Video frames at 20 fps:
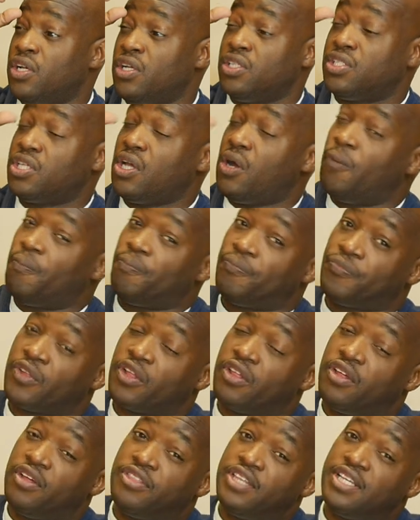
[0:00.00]
So
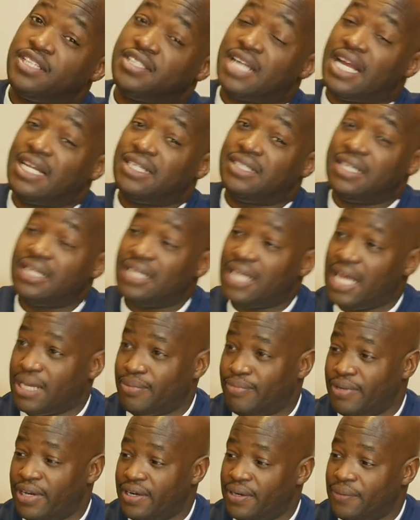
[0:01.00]
the things that I did like
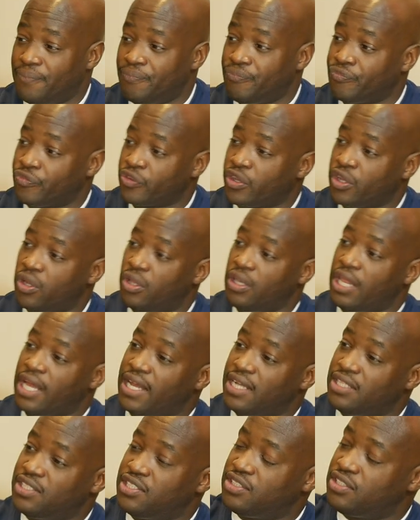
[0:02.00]
about it, like
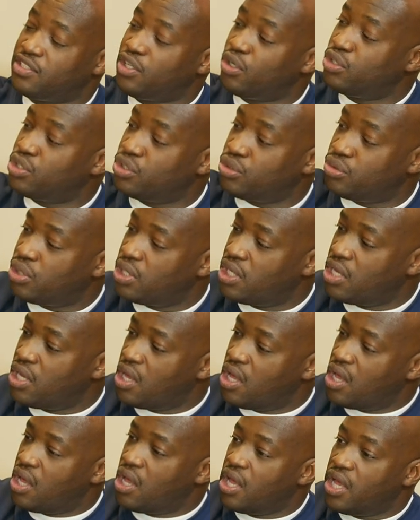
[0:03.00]
I told you,
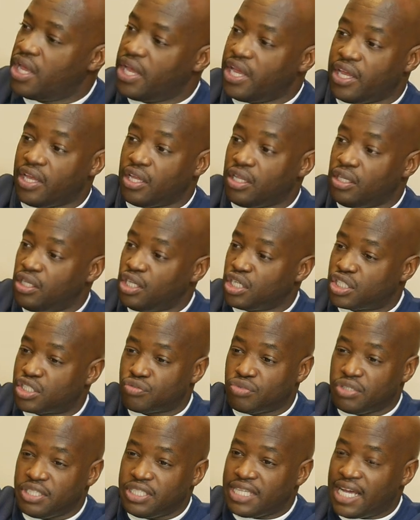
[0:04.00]
looks
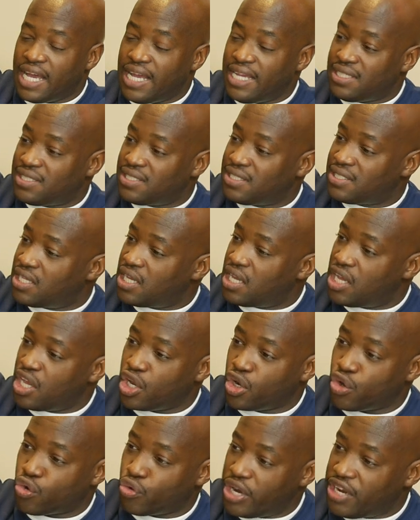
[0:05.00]
really nice,
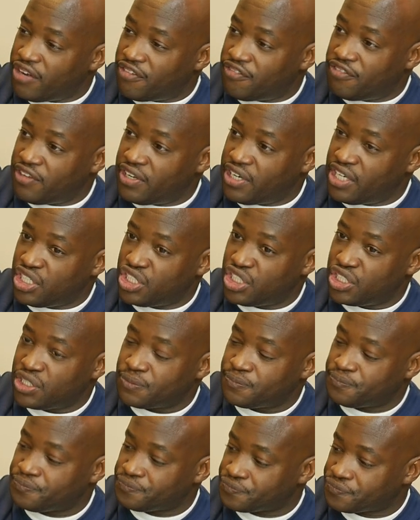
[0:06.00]
great finish,
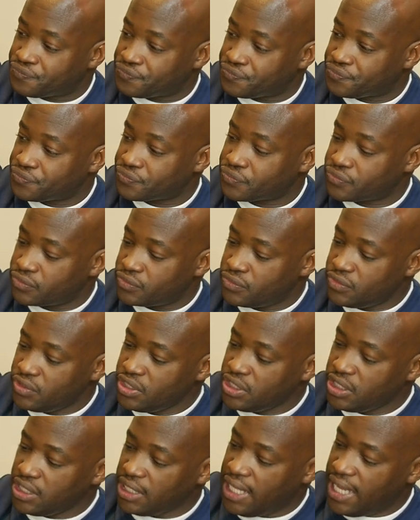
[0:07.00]

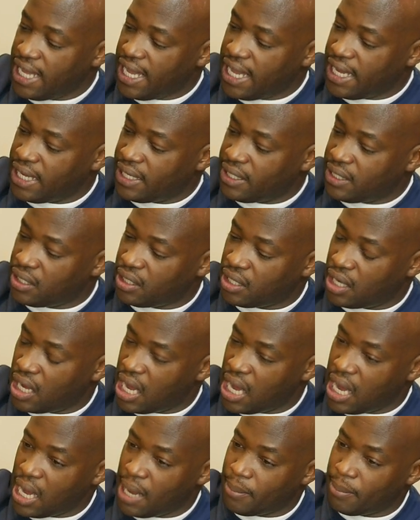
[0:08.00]
and
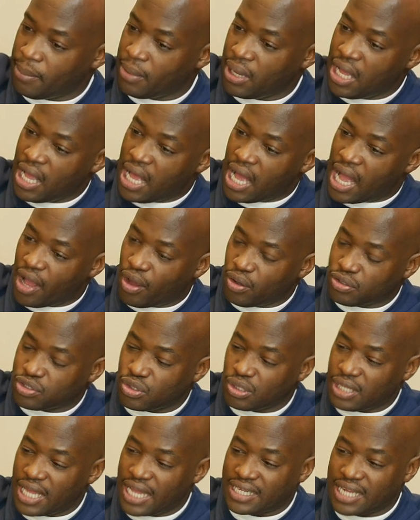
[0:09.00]
I
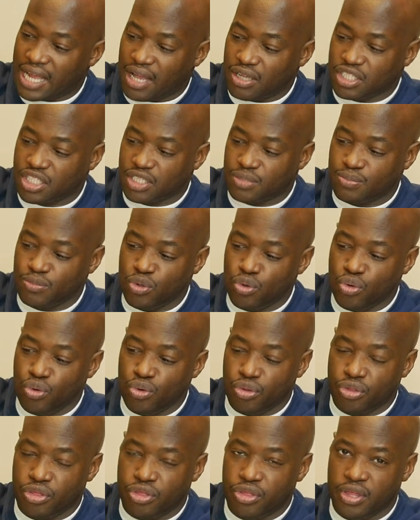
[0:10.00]
also liked how
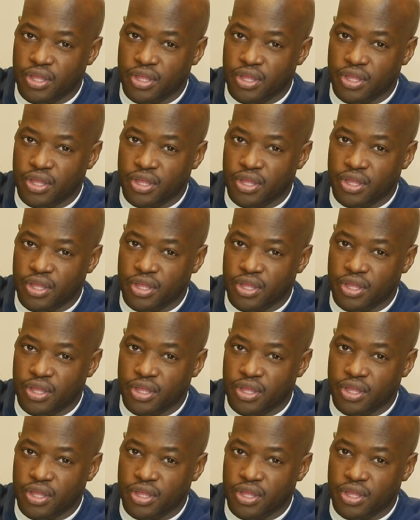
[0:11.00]
smooth